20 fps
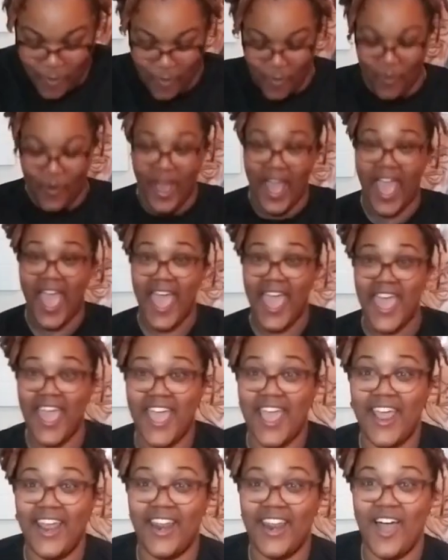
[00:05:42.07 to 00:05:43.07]

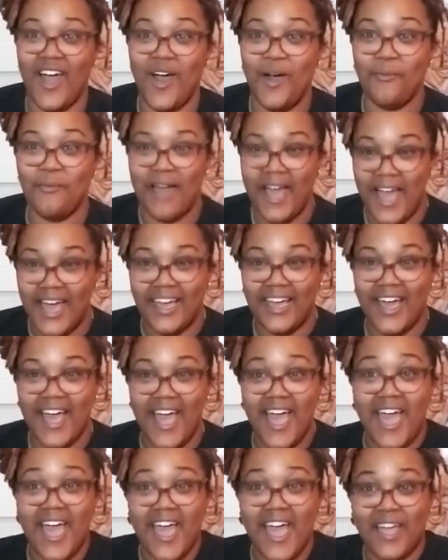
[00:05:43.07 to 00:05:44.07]
wait. Oh, my
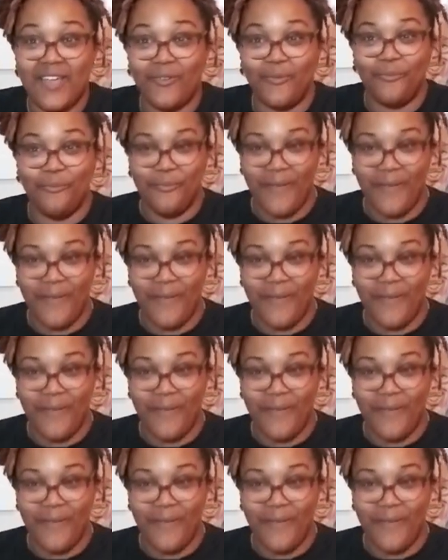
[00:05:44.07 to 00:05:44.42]
God.